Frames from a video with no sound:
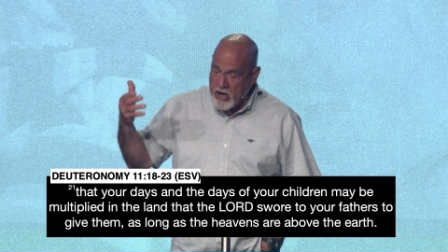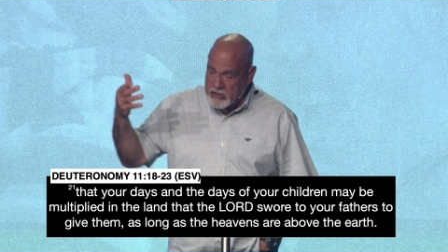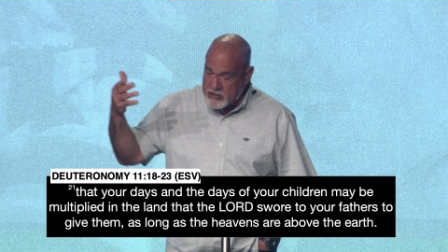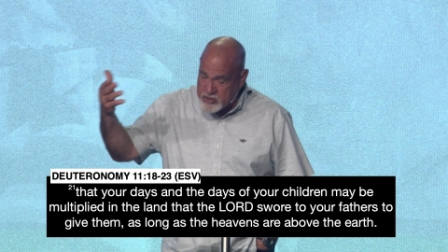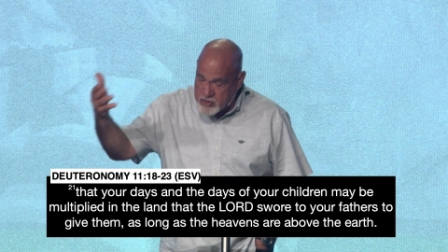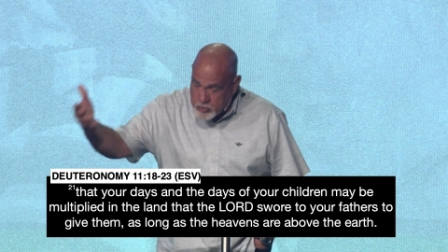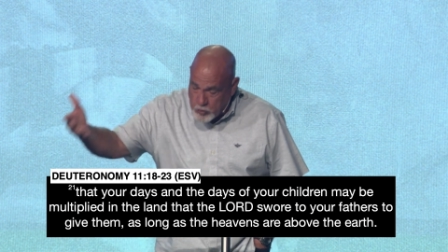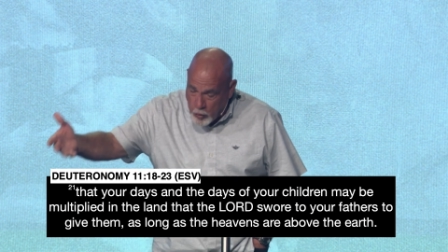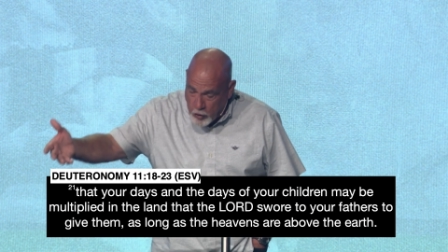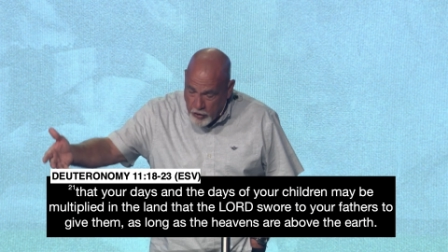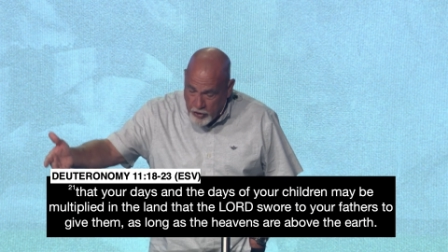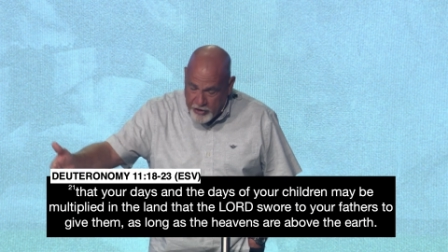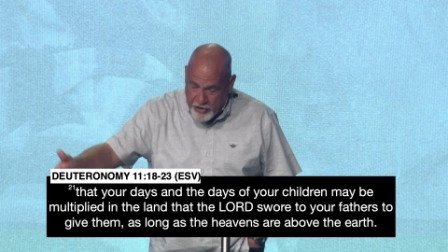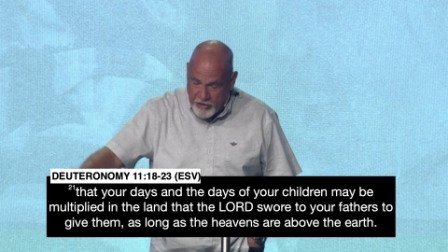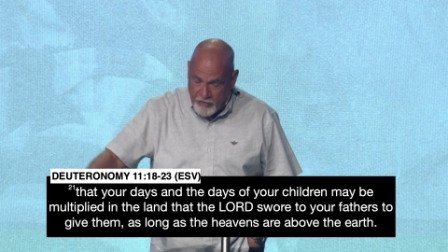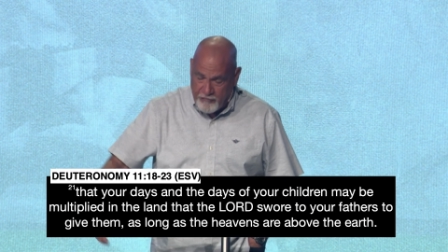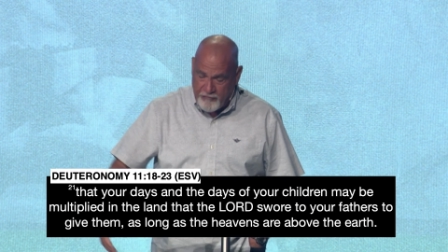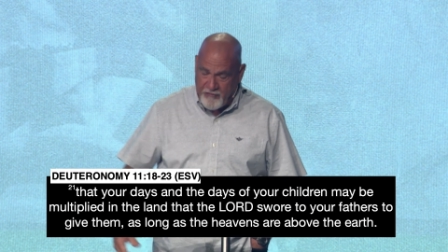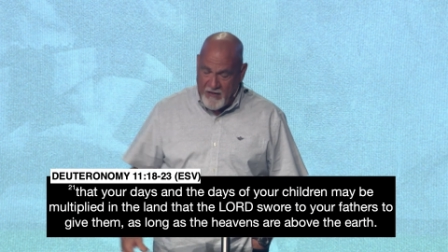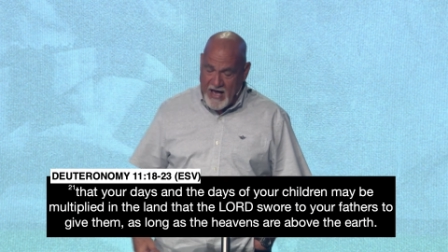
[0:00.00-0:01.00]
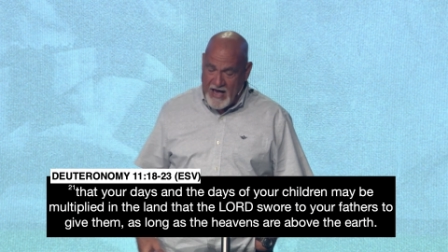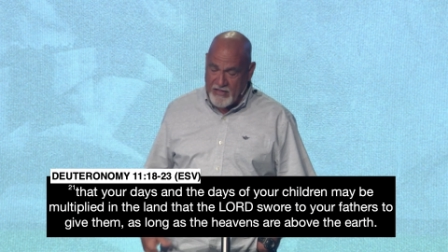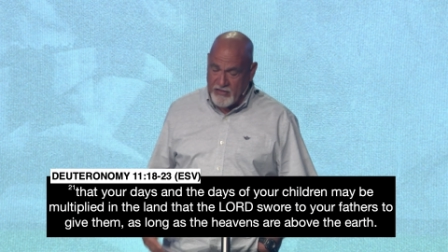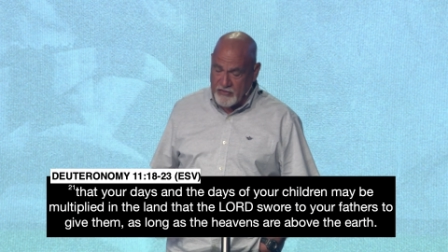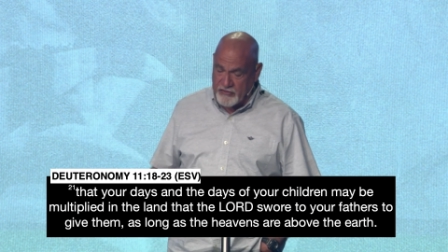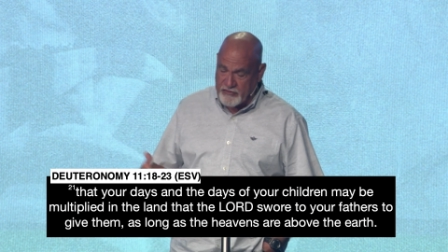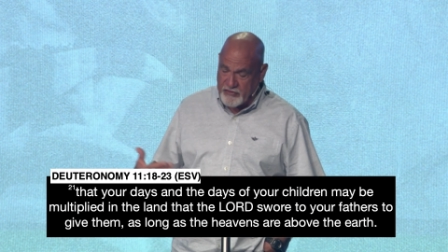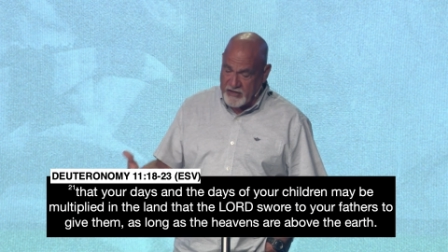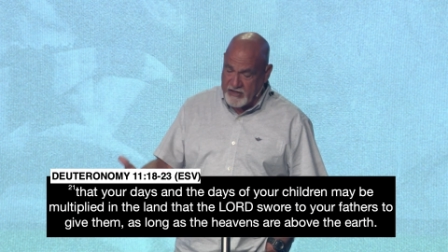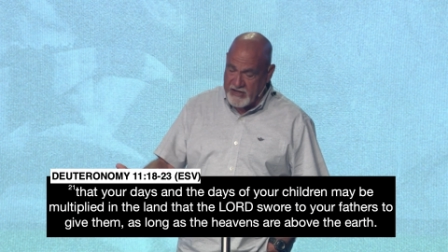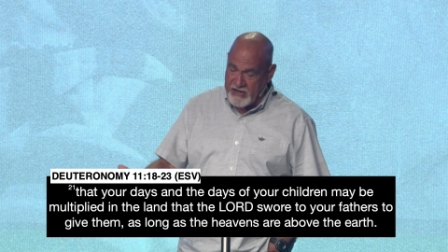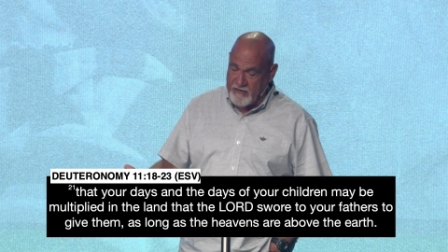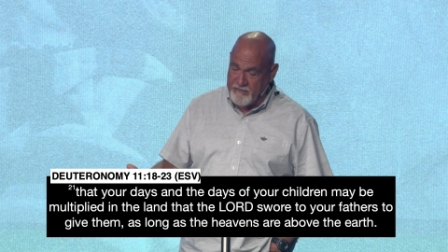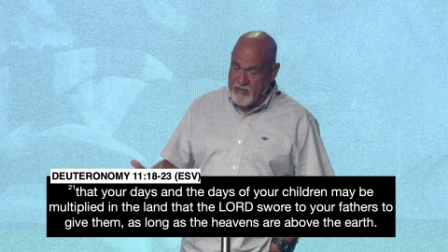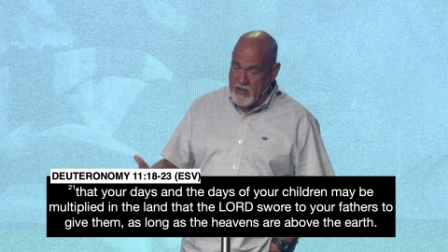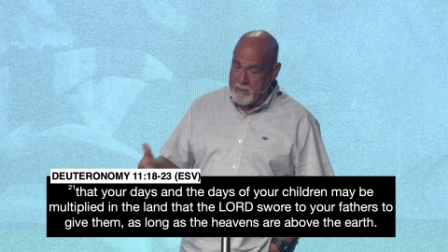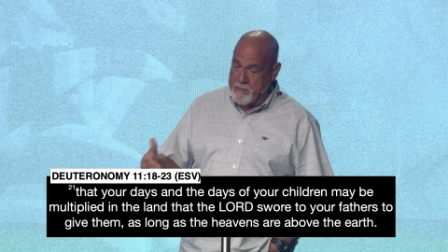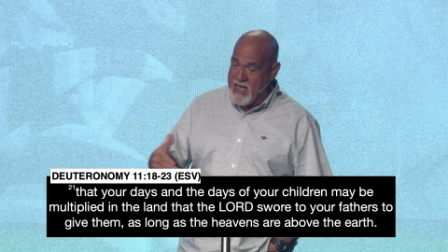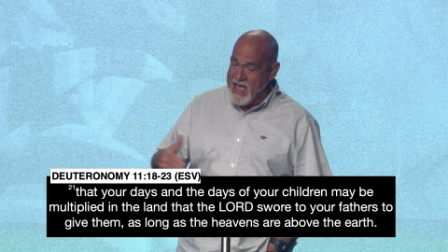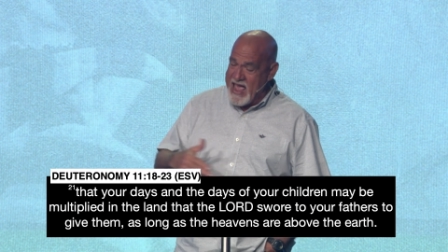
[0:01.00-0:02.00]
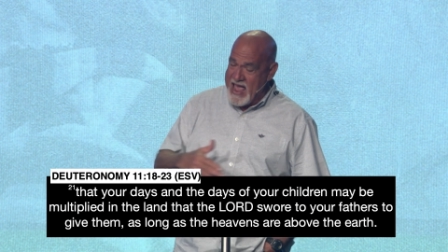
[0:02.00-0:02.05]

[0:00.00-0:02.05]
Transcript: swore to your fathers to give them,